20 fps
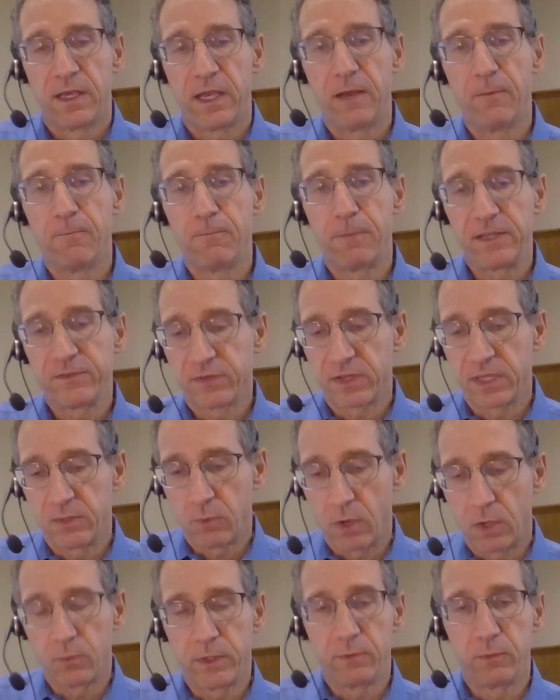And basically,
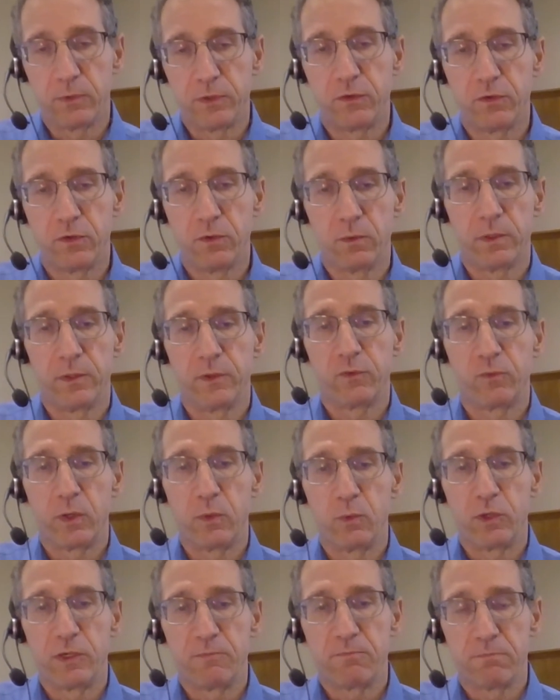what we would do is
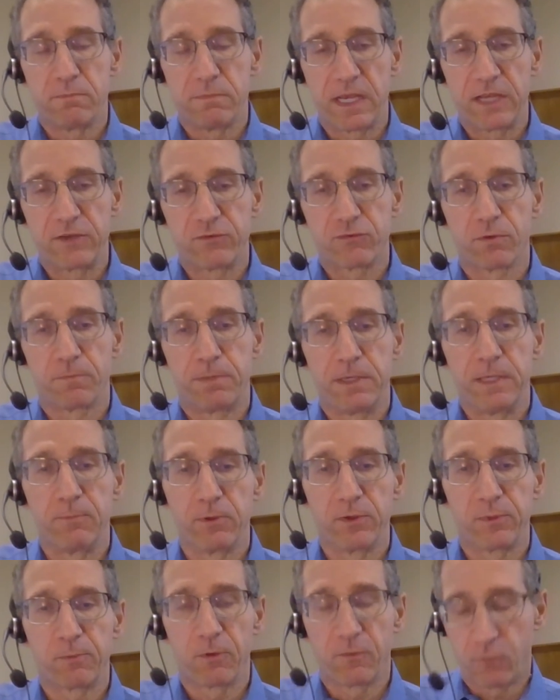we would measure
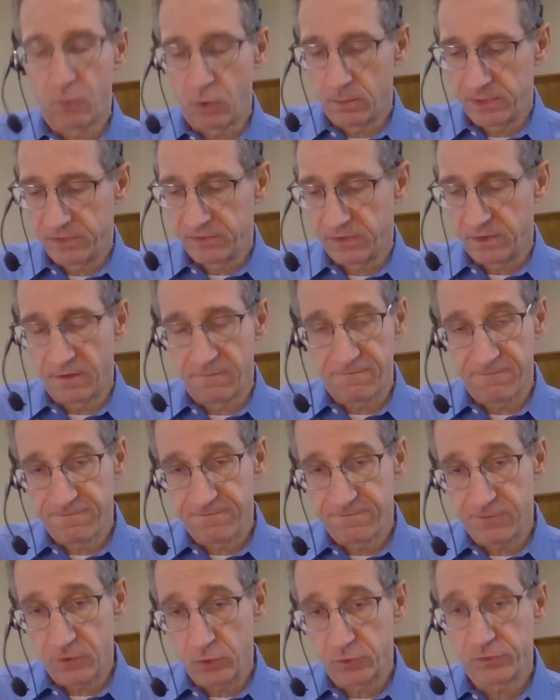people's performance in the
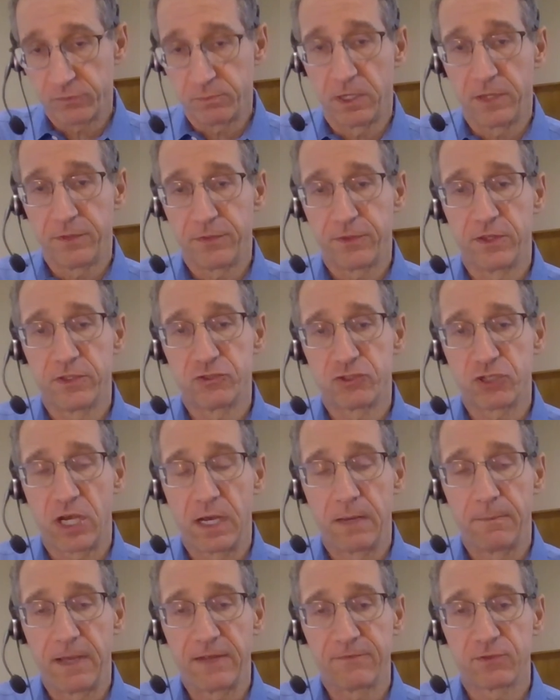first month on the
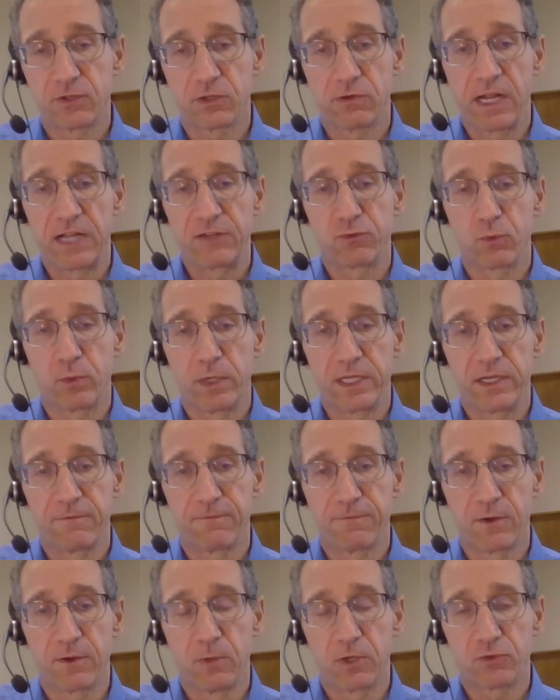job after
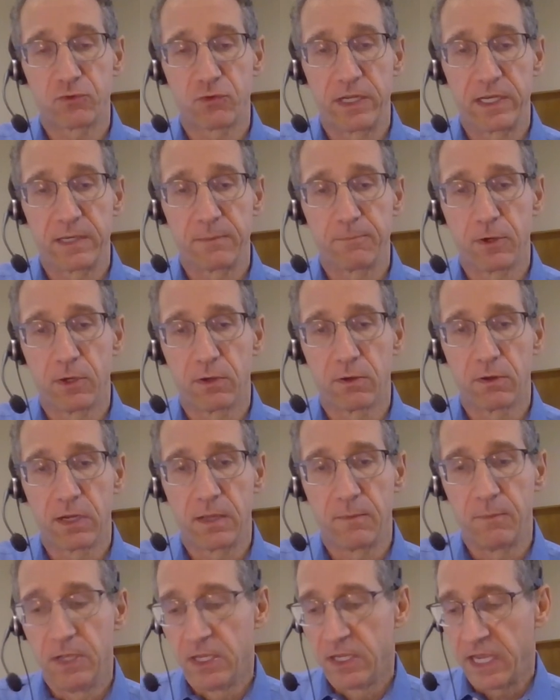graduating from our training
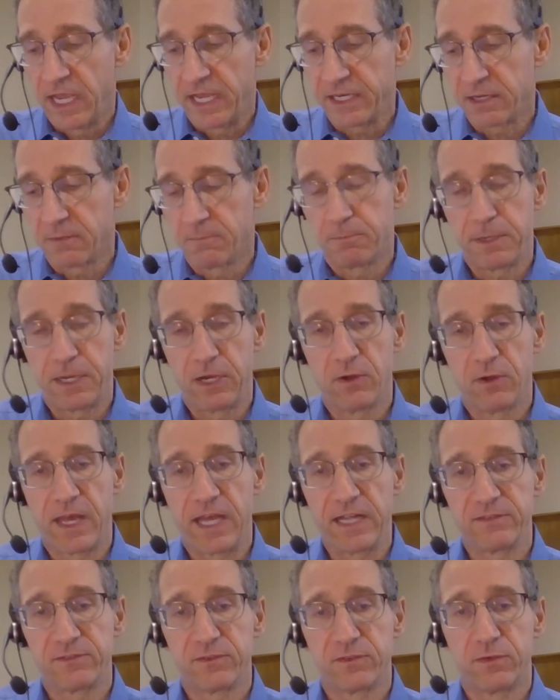program and compare
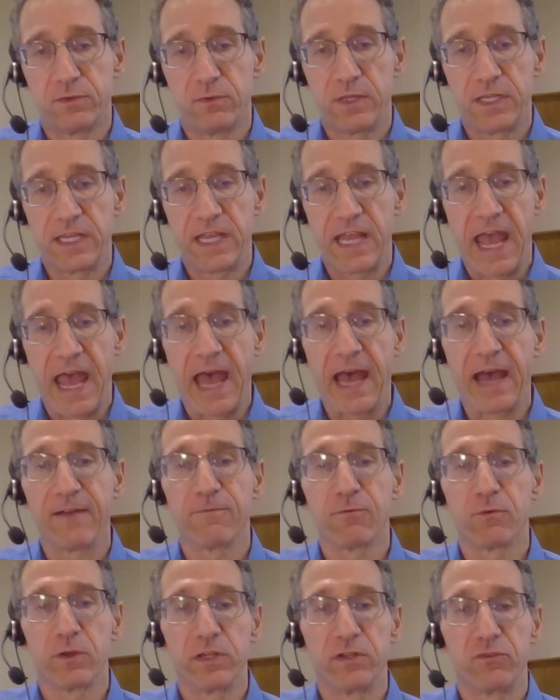that to the
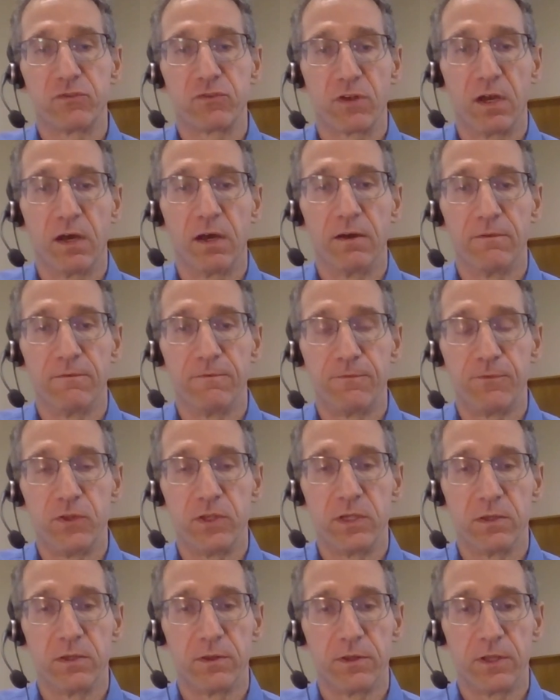average of
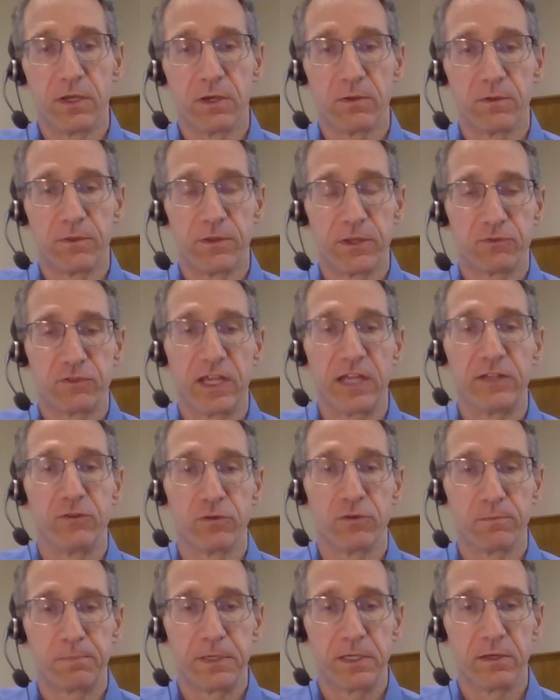their
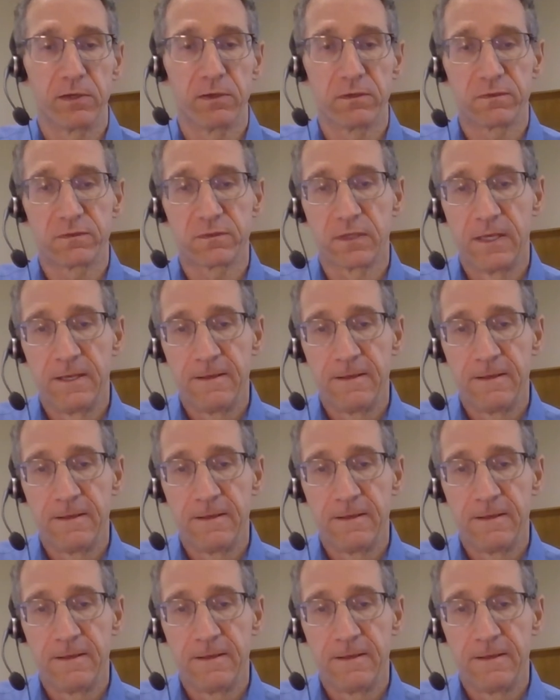tenured peers.